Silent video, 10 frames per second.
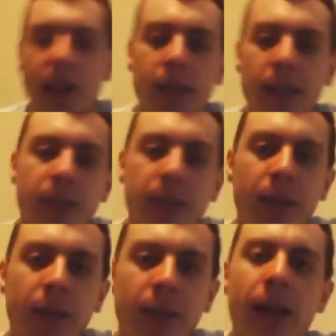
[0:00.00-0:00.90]
housemates will
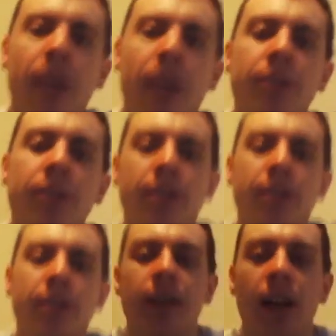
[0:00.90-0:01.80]
be up and about. It's
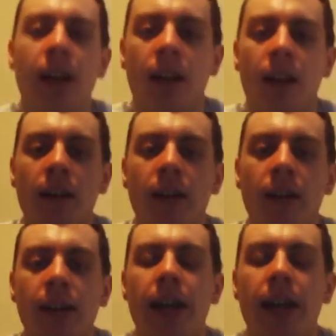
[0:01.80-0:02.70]
just be like,
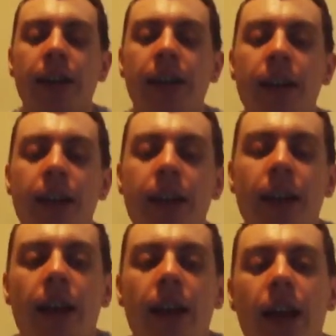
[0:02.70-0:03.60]
okay.
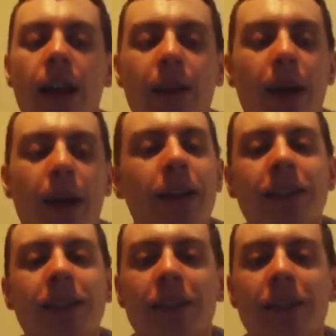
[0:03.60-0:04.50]
I wanted
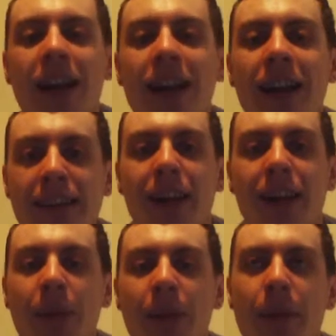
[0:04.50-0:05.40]
to, last
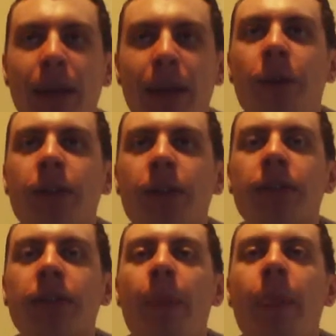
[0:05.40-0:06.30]
night, my plan was
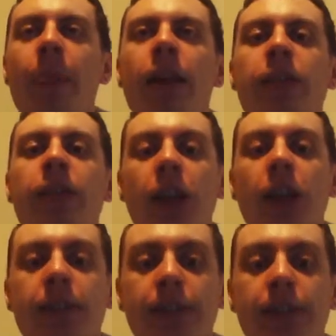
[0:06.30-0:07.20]

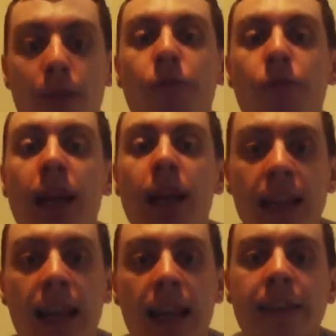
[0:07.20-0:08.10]
to stay up
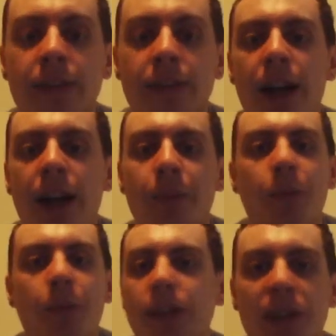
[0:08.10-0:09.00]
really late till like
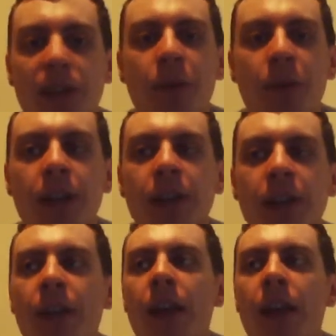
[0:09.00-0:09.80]
1 or 2 in the morning